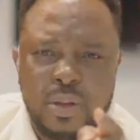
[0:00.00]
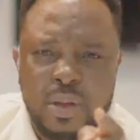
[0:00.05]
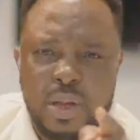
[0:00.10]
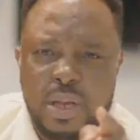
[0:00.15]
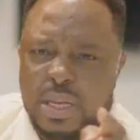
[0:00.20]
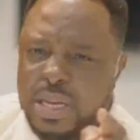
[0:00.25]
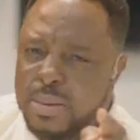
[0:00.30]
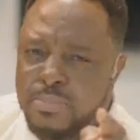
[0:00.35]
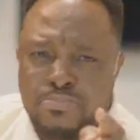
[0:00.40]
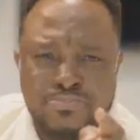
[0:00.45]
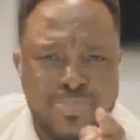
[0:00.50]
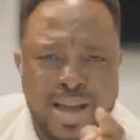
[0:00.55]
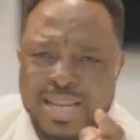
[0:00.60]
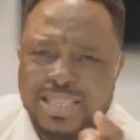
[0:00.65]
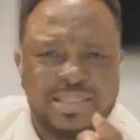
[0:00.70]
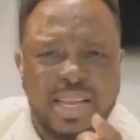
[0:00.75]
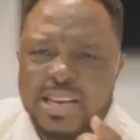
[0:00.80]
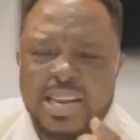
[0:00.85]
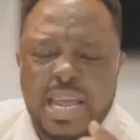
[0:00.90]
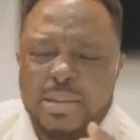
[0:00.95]
In the
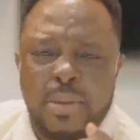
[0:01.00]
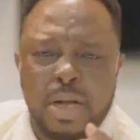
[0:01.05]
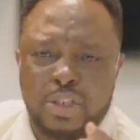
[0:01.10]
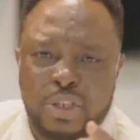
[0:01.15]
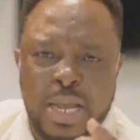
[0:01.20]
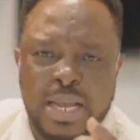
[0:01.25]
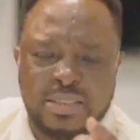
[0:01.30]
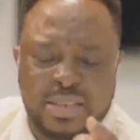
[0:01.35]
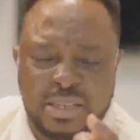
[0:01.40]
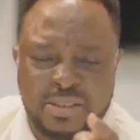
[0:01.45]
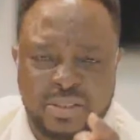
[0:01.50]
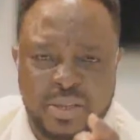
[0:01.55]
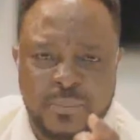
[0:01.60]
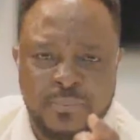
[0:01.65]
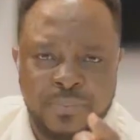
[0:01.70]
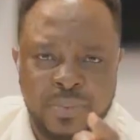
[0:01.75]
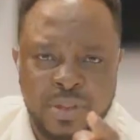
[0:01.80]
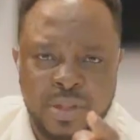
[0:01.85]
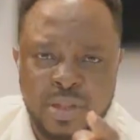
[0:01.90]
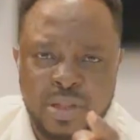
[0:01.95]
mighty name of Jesus,
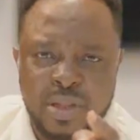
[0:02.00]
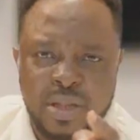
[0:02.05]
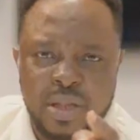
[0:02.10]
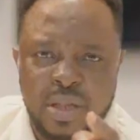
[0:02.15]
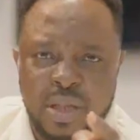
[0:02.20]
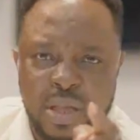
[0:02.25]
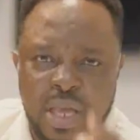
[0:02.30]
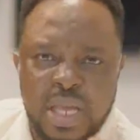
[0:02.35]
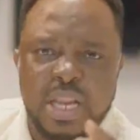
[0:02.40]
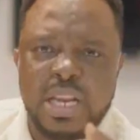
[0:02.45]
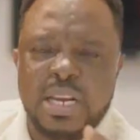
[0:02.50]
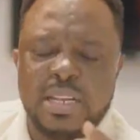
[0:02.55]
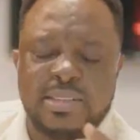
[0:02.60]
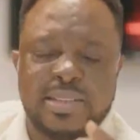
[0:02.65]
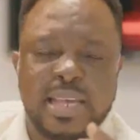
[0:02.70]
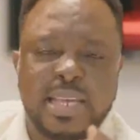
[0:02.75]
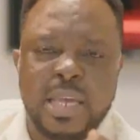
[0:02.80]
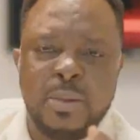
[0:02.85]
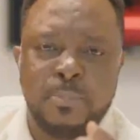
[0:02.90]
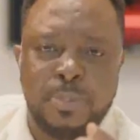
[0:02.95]
healing is
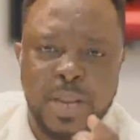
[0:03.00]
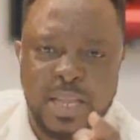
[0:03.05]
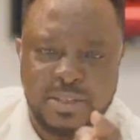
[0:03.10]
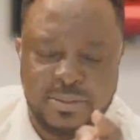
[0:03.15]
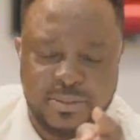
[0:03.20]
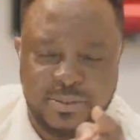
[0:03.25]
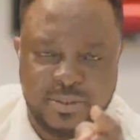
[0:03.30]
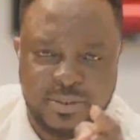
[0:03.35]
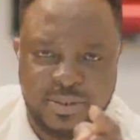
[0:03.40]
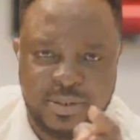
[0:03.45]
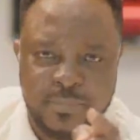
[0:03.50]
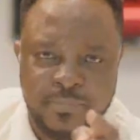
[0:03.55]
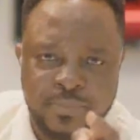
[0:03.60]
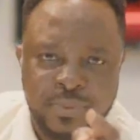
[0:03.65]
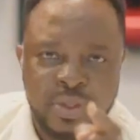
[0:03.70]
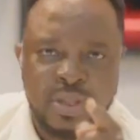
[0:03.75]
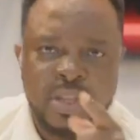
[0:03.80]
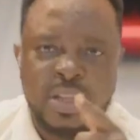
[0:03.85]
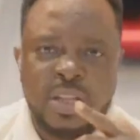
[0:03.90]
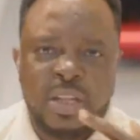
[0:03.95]
taking place.
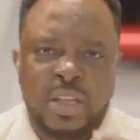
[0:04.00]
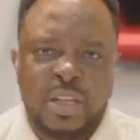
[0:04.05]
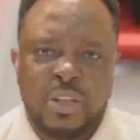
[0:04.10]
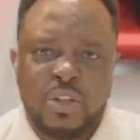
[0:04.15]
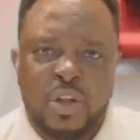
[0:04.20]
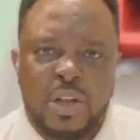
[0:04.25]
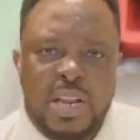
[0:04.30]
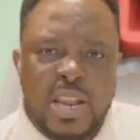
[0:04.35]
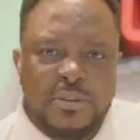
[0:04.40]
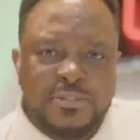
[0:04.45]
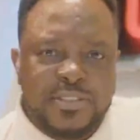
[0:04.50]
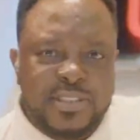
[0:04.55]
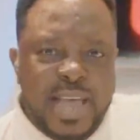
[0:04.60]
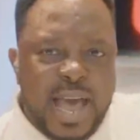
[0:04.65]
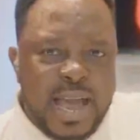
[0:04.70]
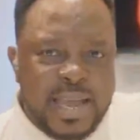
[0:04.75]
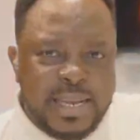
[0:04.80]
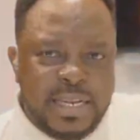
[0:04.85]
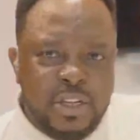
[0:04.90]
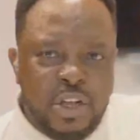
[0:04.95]
Your left
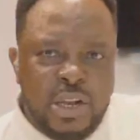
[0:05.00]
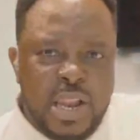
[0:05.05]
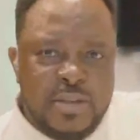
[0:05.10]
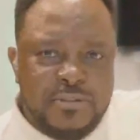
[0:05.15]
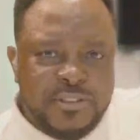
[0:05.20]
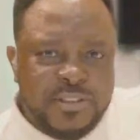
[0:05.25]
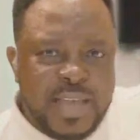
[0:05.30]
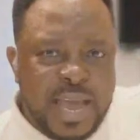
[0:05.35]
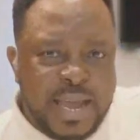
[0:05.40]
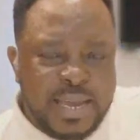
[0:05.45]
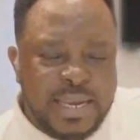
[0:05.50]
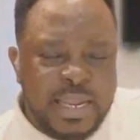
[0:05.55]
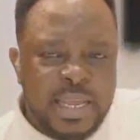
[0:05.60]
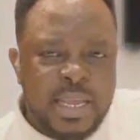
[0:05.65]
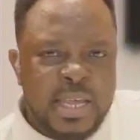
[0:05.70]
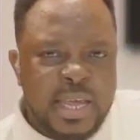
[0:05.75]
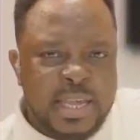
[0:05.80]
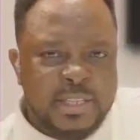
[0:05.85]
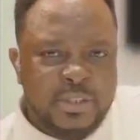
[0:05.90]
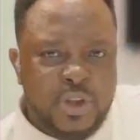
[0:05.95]
side
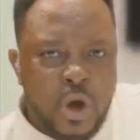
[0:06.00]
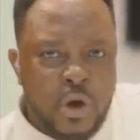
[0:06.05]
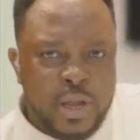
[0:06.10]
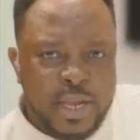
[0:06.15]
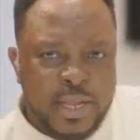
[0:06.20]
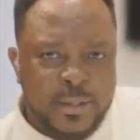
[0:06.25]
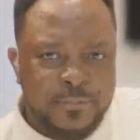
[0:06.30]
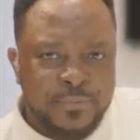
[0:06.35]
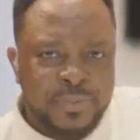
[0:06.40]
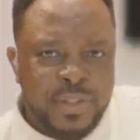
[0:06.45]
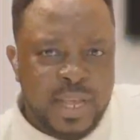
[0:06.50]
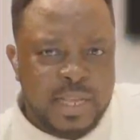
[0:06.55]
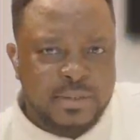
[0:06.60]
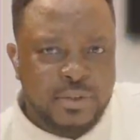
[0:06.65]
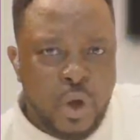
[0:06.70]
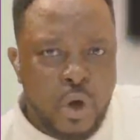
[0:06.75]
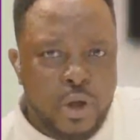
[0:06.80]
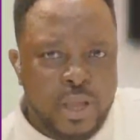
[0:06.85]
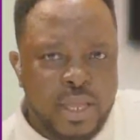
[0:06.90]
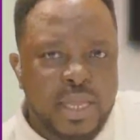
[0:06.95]
is going,
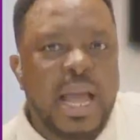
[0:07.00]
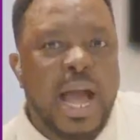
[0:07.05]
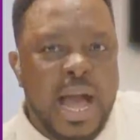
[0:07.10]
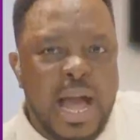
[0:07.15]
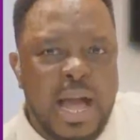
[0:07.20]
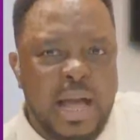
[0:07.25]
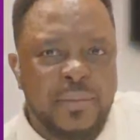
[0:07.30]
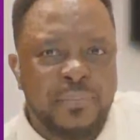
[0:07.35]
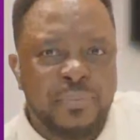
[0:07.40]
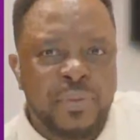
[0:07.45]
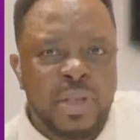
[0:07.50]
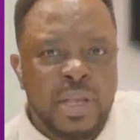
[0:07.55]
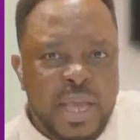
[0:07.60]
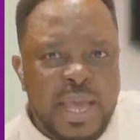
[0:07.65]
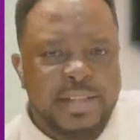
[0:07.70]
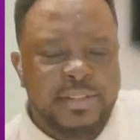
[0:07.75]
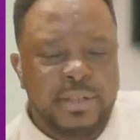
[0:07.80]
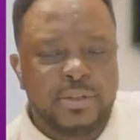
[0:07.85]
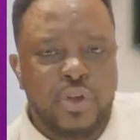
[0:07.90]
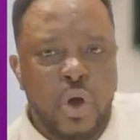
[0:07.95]
it's going, uh-huh.
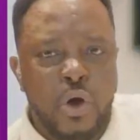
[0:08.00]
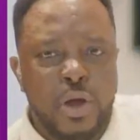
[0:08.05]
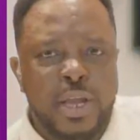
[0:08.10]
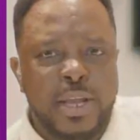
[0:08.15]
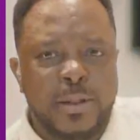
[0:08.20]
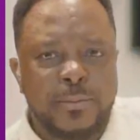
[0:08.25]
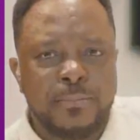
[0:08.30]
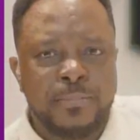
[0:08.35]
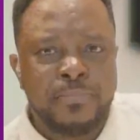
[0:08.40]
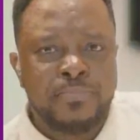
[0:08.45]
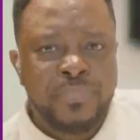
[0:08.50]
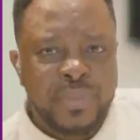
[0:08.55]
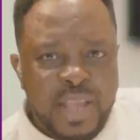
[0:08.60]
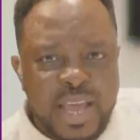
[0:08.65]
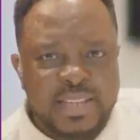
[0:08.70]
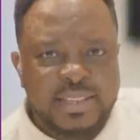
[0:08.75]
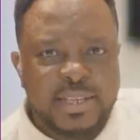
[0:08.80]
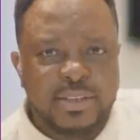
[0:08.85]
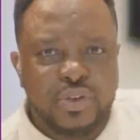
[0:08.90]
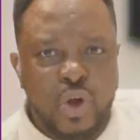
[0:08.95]
It is going,
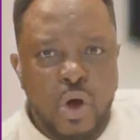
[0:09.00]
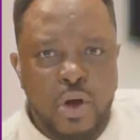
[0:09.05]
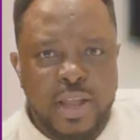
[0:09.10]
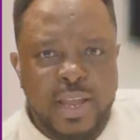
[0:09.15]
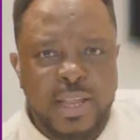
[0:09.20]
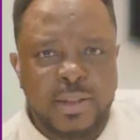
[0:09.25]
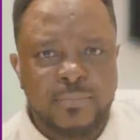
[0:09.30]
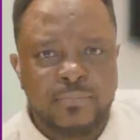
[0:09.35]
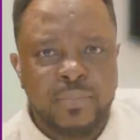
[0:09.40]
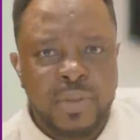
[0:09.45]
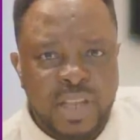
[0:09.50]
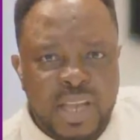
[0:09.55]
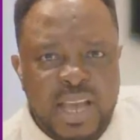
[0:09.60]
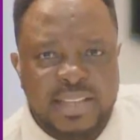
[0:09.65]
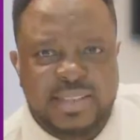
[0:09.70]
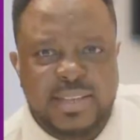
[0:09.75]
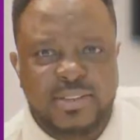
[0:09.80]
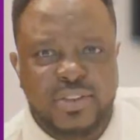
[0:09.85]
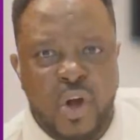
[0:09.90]
it is going, it is